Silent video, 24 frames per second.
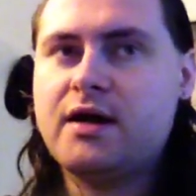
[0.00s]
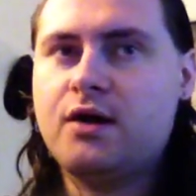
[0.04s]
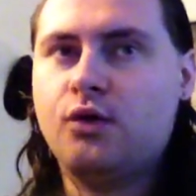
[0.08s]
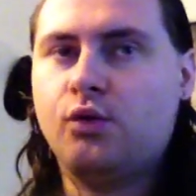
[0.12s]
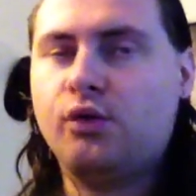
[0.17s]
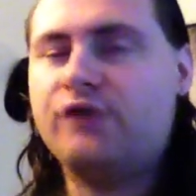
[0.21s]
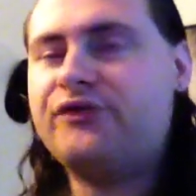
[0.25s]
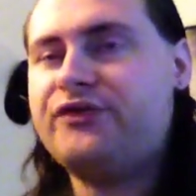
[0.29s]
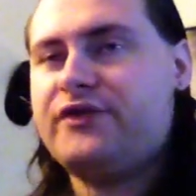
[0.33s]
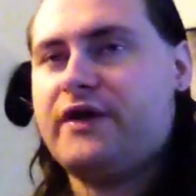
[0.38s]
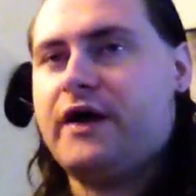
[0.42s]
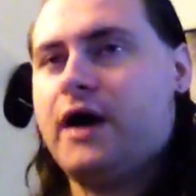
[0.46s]

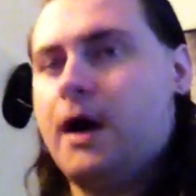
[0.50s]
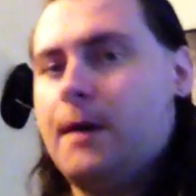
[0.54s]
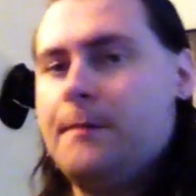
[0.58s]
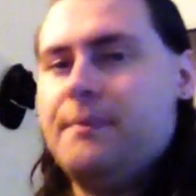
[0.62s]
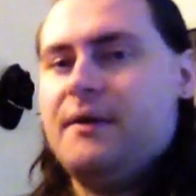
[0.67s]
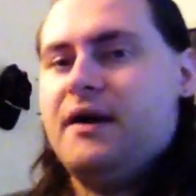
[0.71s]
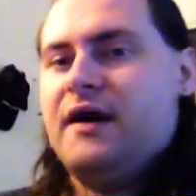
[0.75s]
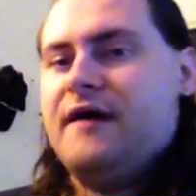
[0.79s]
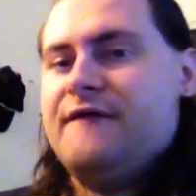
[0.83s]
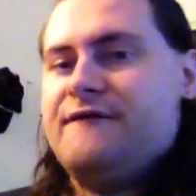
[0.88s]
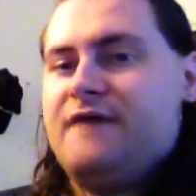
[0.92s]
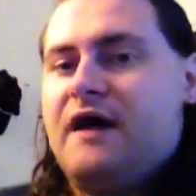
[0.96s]
with the help
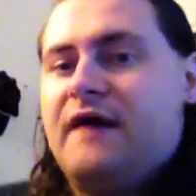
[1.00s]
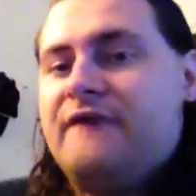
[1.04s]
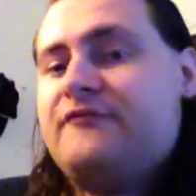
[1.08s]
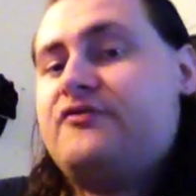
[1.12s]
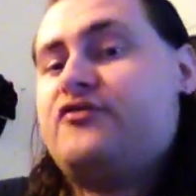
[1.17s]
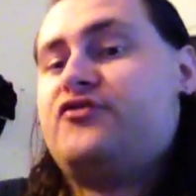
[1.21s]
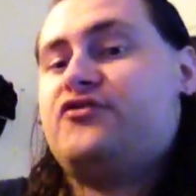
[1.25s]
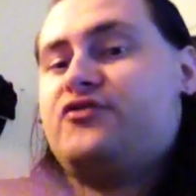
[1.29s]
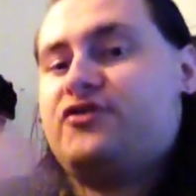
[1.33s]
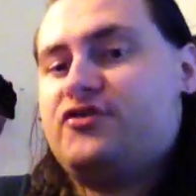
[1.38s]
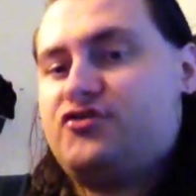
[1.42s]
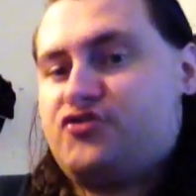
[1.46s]
of
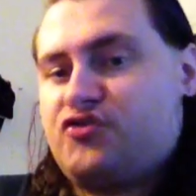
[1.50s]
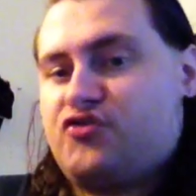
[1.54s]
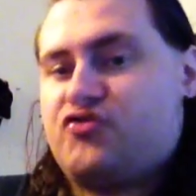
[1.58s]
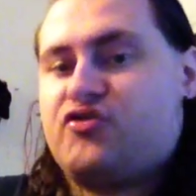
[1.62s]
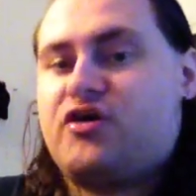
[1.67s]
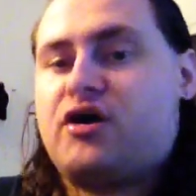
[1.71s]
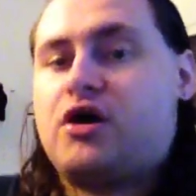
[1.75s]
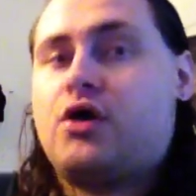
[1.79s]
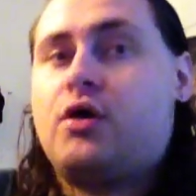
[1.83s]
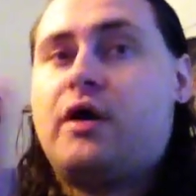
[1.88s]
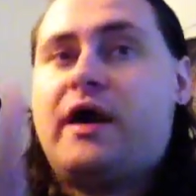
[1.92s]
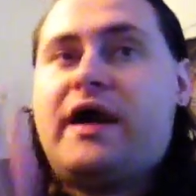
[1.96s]
obviously
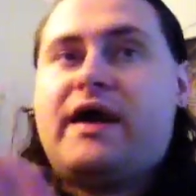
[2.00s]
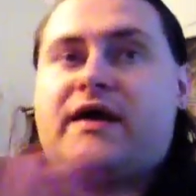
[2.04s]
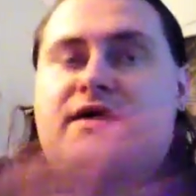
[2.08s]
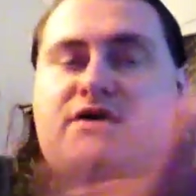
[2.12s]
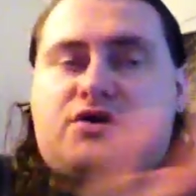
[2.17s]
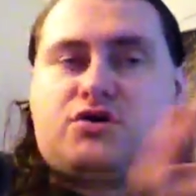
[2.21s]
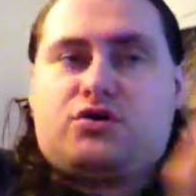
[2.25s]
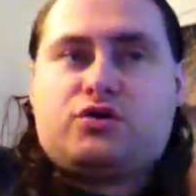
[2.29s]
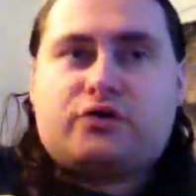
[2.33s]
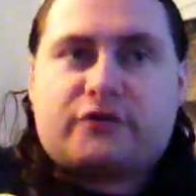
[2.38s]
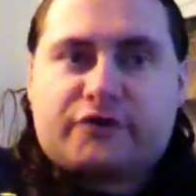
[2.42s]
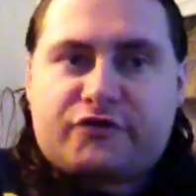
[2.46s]
Cesaro and of
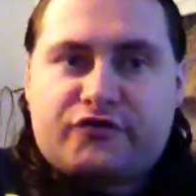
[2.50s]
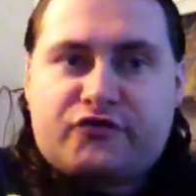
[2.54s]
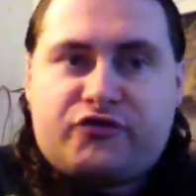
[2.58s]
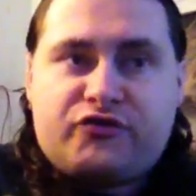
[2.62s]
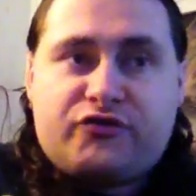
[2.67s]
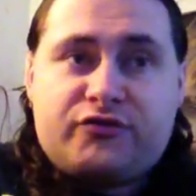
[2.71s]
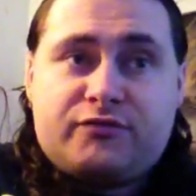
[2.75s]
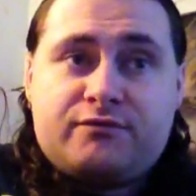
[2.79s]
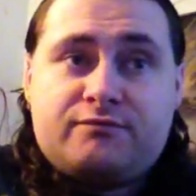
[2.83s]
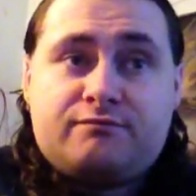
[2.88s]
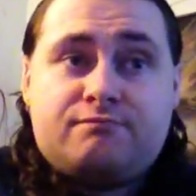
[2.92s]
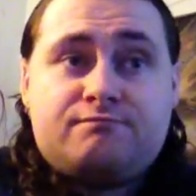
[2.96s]

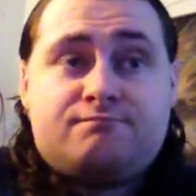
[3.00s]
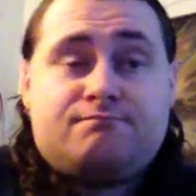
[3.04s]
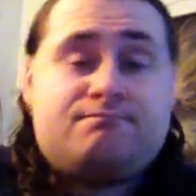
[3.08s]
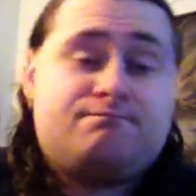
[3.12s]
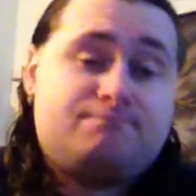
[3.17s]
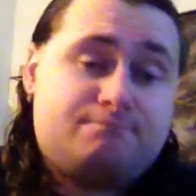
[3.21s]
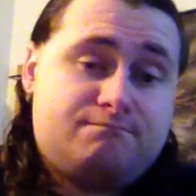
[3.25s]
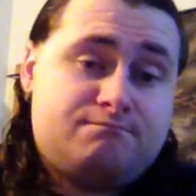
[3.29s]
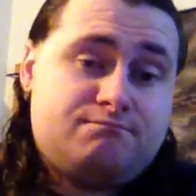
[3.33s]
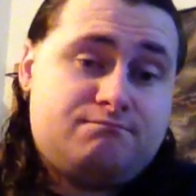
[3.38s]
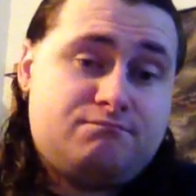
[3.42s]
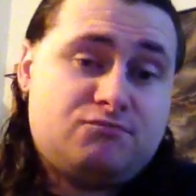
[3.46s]
course
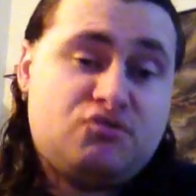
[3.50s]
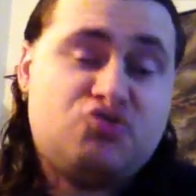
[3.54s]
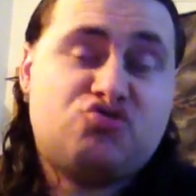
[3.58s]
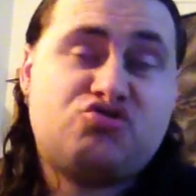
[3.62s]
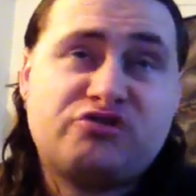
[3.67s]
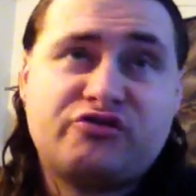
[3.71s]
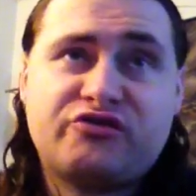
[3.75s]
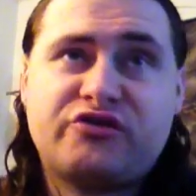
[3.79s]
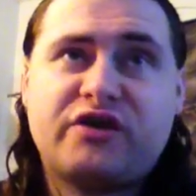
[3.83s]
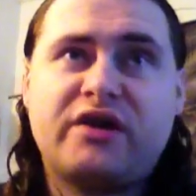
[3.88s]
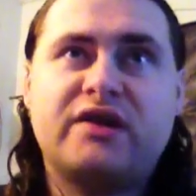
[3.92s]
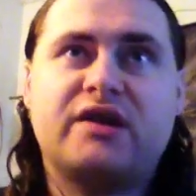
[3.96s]

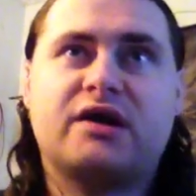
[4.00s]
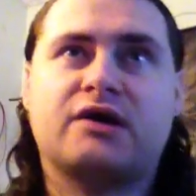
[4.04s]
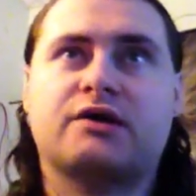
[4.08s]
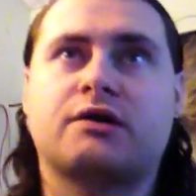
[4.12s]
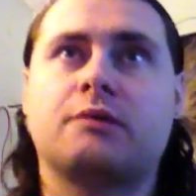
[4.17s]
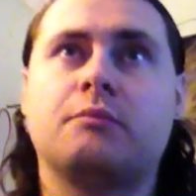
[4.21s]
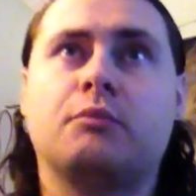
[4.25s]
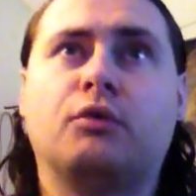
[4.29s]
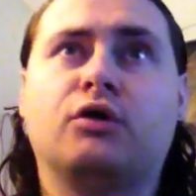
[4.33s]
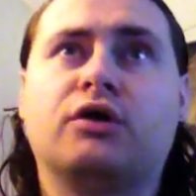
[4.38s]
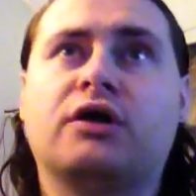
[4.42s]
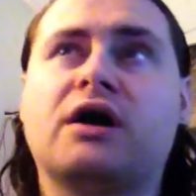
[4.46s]
Shinsuke
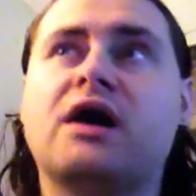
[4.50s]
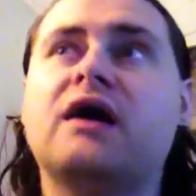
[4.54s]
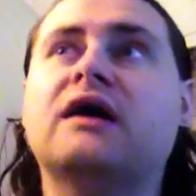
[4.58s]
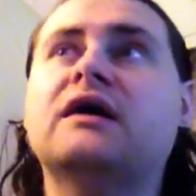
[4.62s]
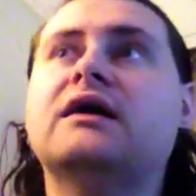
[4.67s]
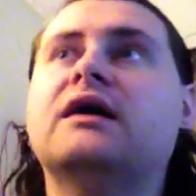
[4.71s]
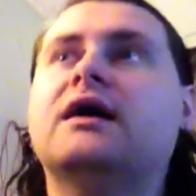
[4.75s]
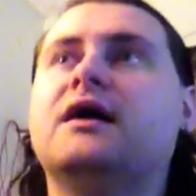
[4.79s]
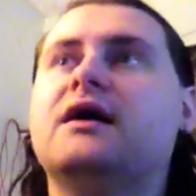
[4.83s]
Nakamura.